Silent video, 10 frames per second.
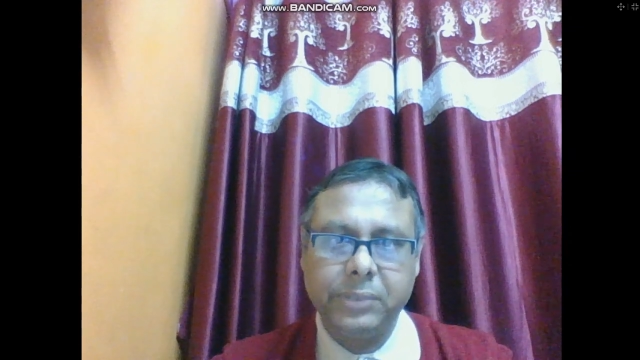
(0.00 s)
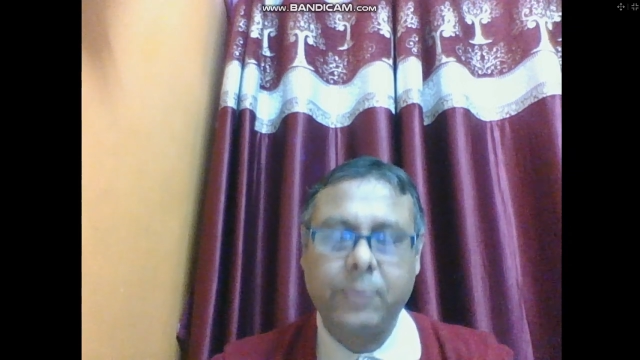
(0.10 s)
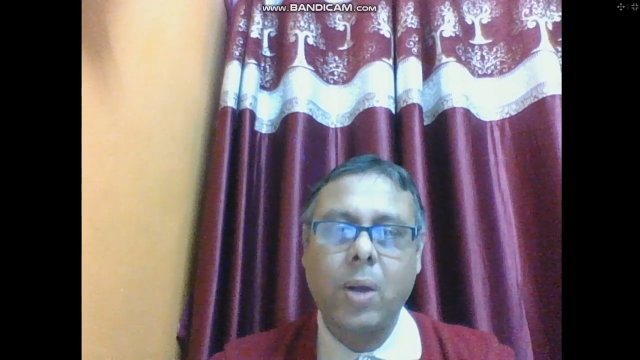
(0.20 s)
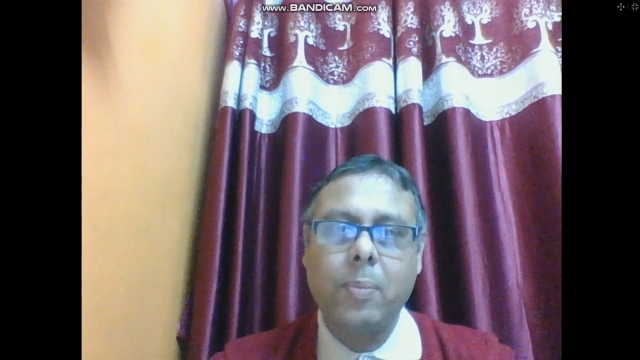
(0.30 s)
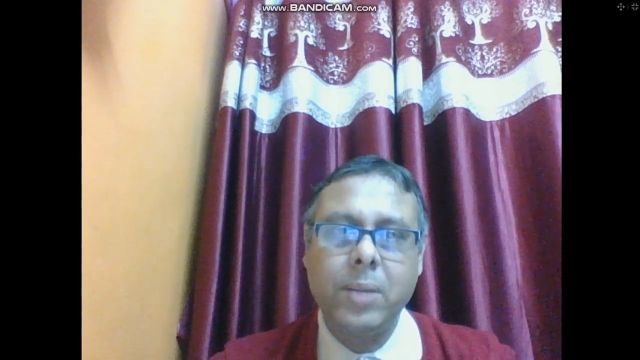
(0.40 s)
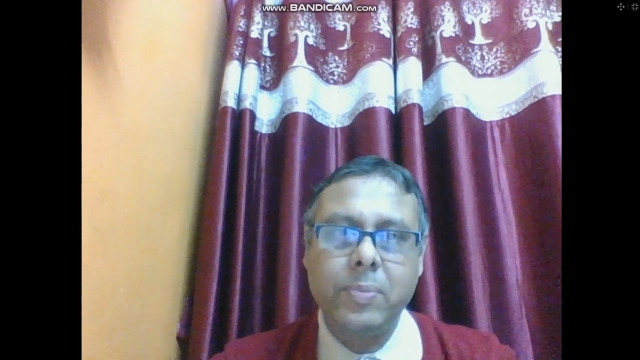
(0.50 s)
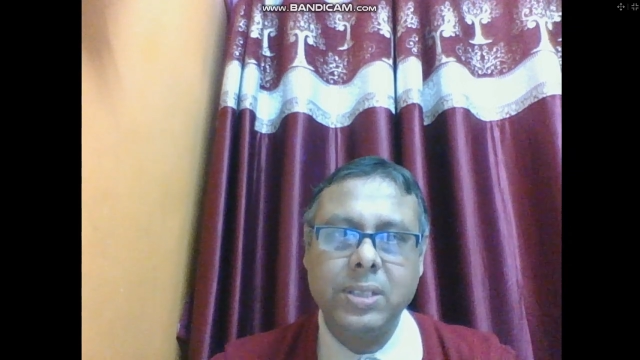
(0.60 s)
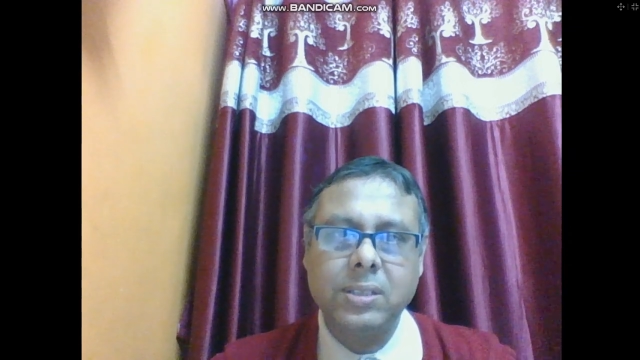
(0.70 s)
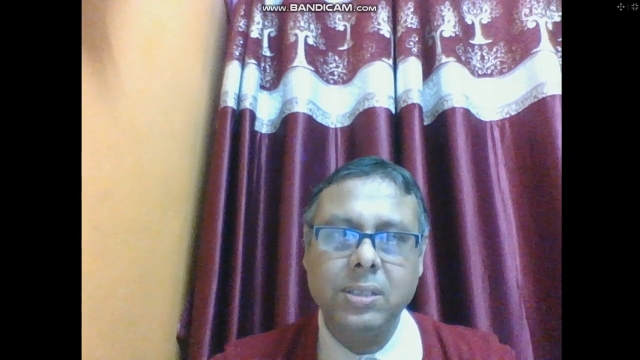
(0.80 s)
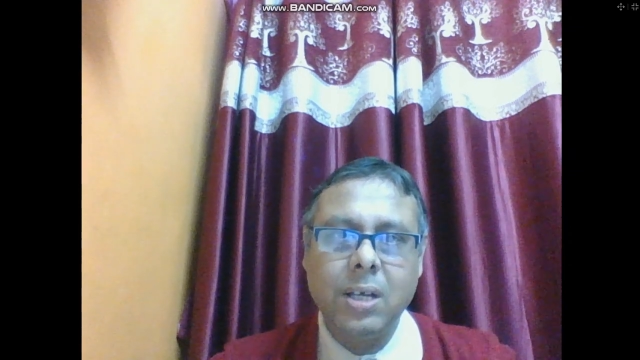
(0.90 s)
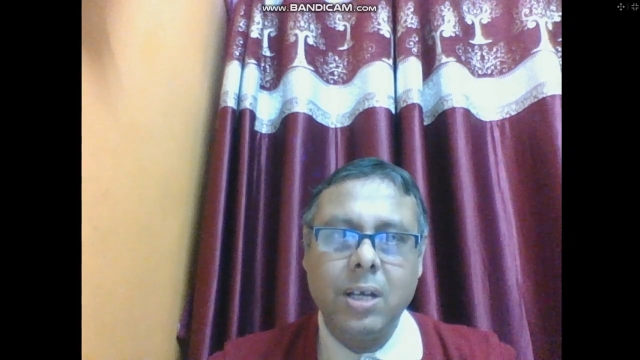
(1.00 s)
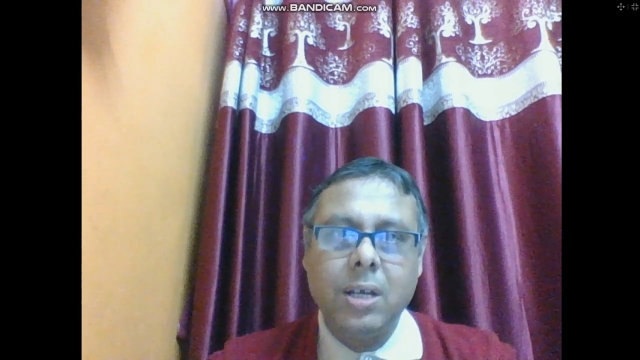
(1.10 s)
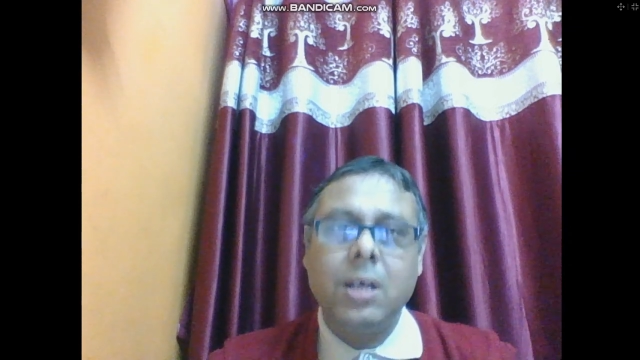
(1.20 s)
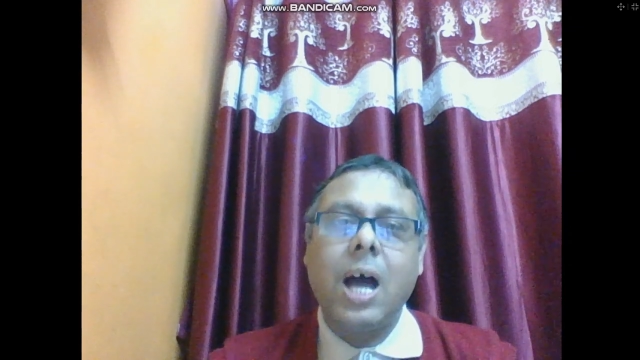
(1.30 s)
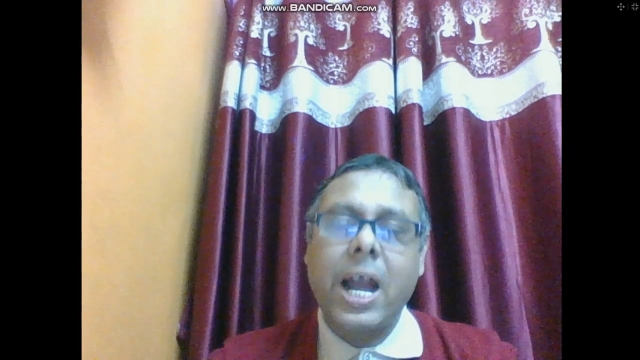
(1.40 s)
The problem is
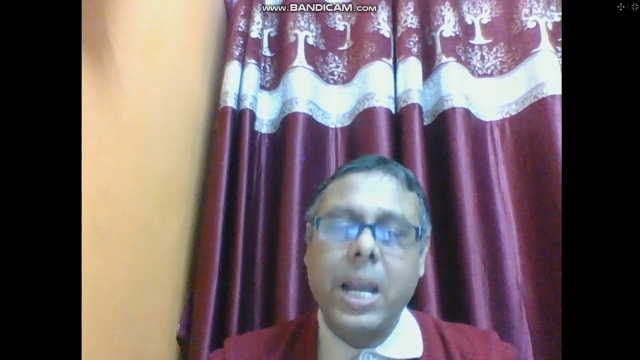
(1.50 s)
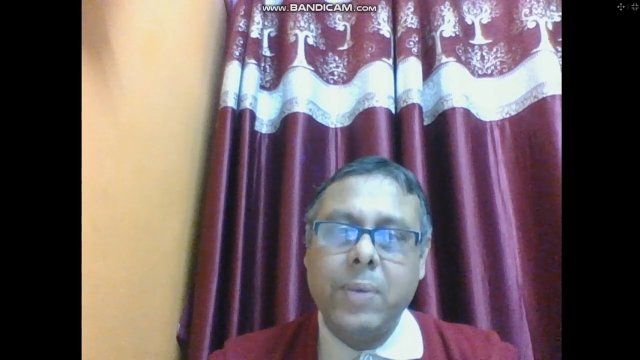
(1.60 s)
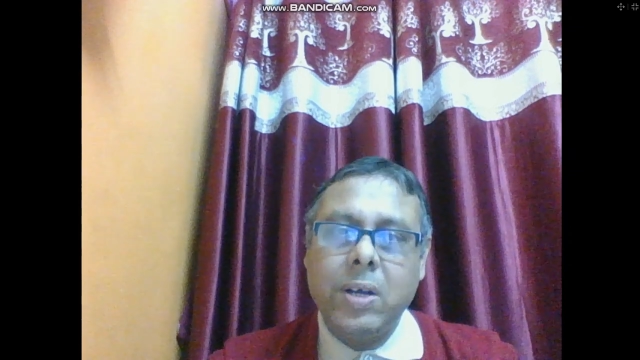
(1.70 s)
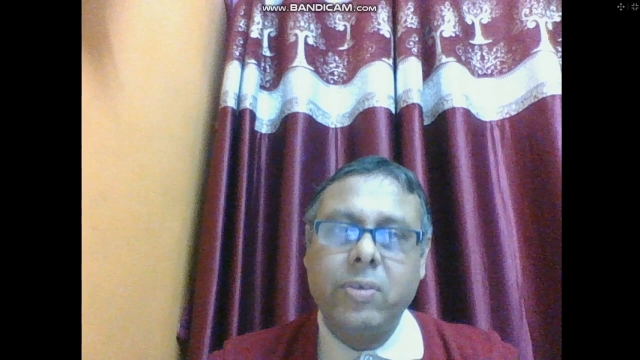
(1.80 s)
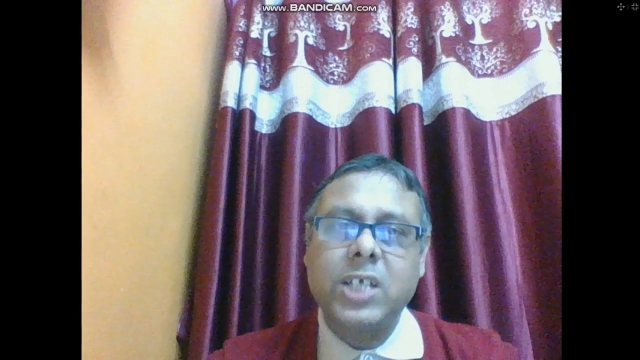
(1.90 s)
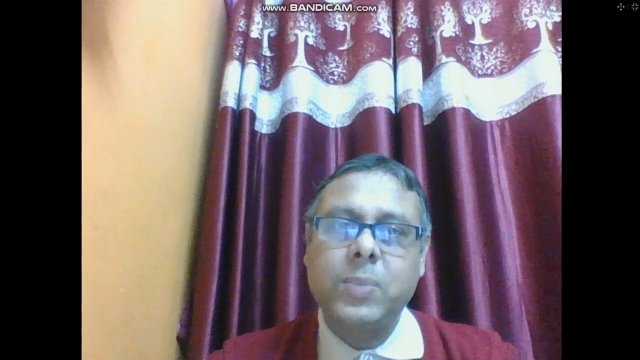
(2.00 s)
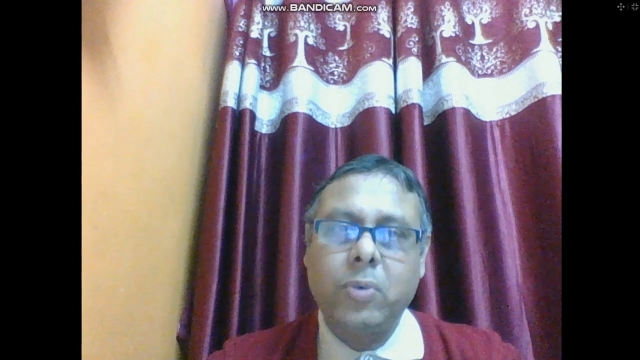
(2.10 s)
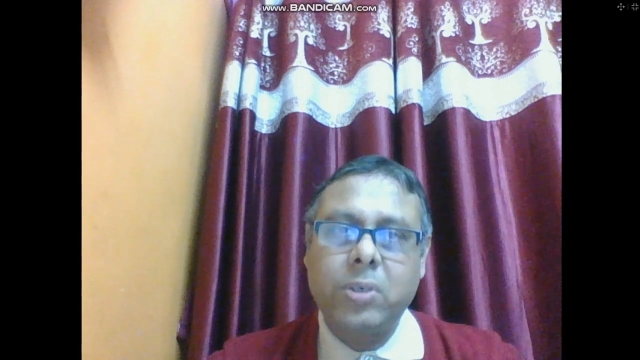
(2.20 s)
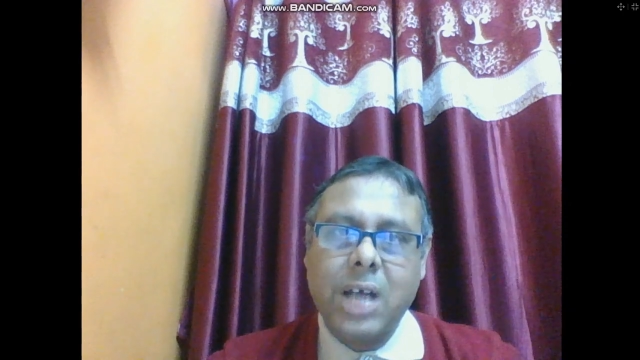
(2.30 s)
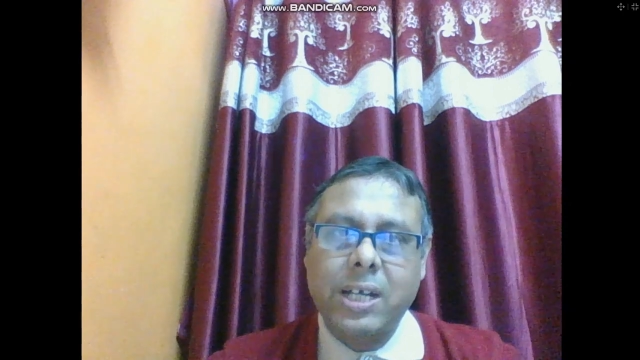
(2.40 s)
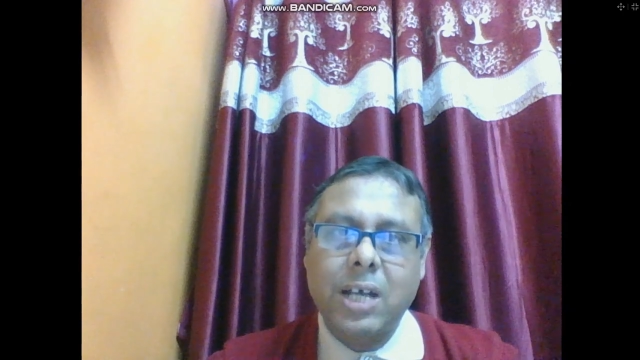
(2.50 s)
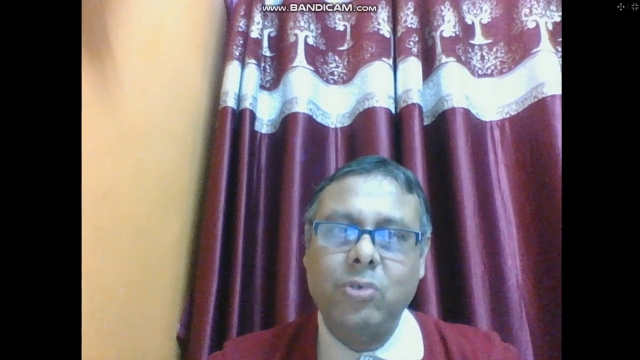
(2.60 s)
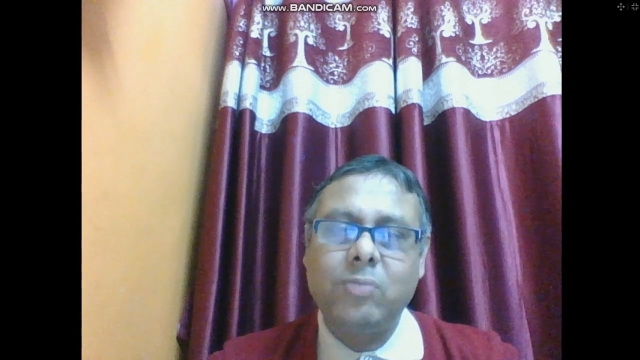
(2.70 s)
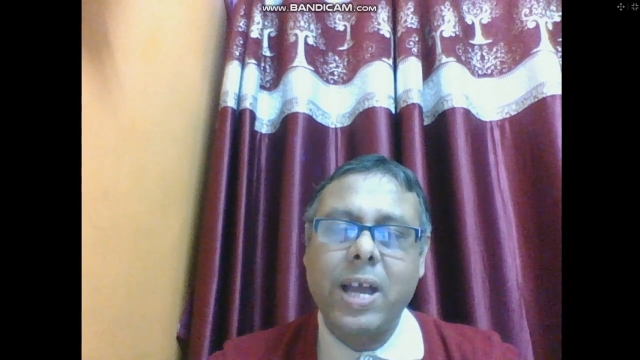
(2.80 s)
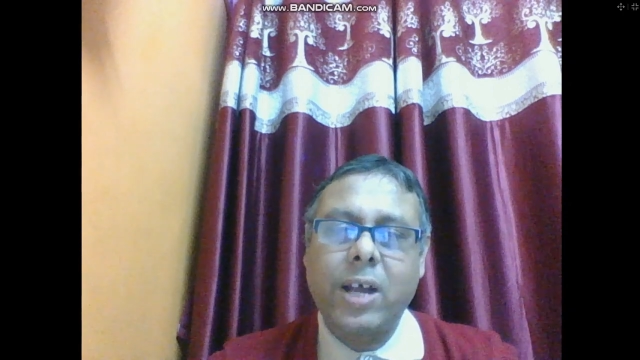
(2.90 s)
unable to export
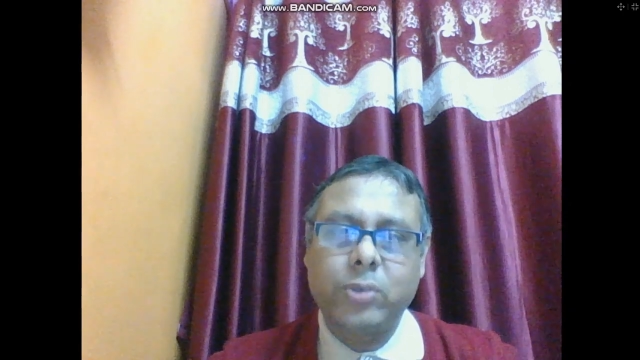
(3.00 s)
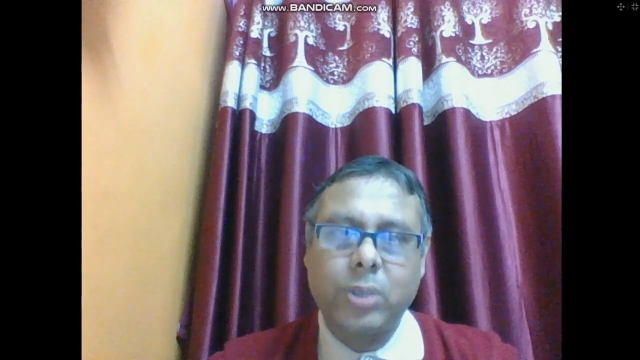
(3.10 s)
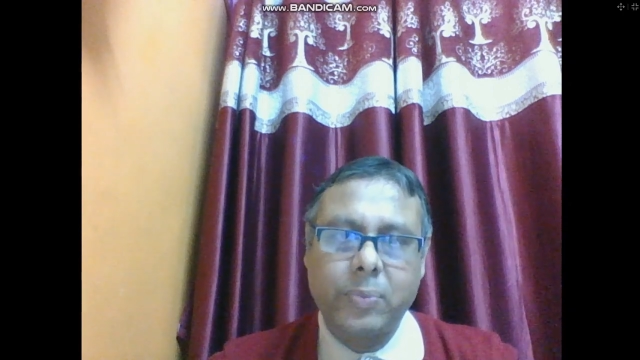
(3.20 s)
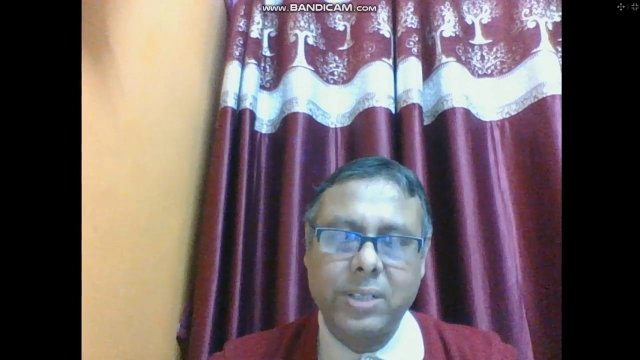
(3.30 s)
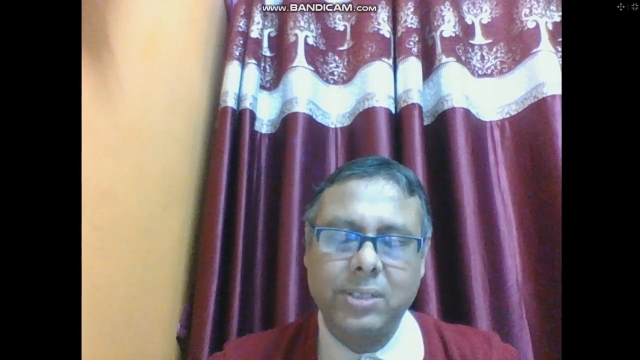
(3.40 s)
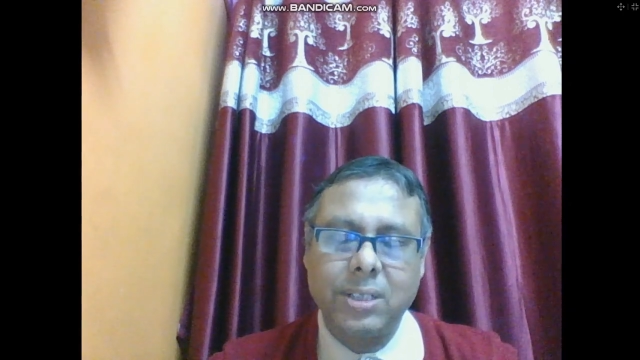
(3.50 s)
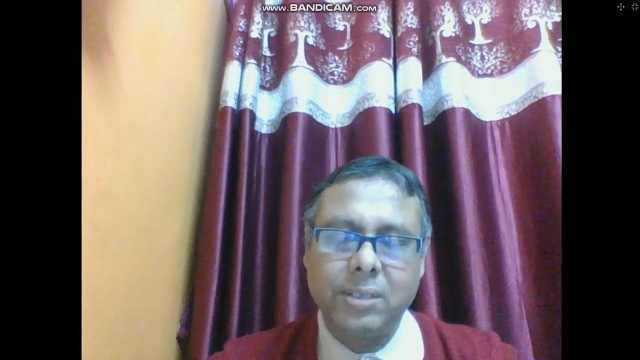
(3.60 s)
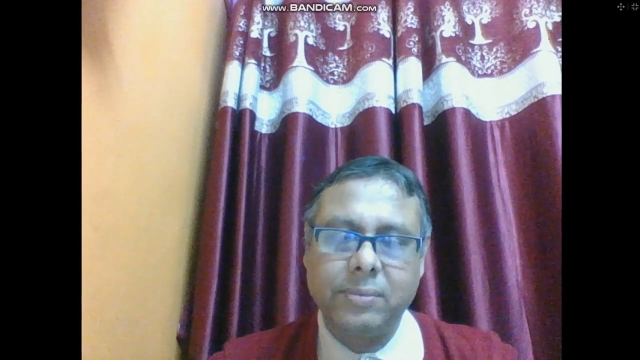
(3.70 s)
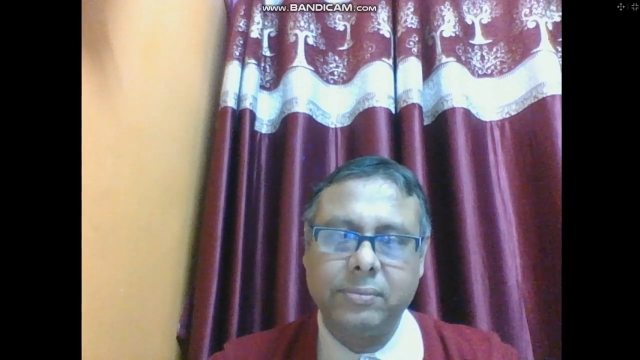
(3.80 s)
data to Microsoft Excel.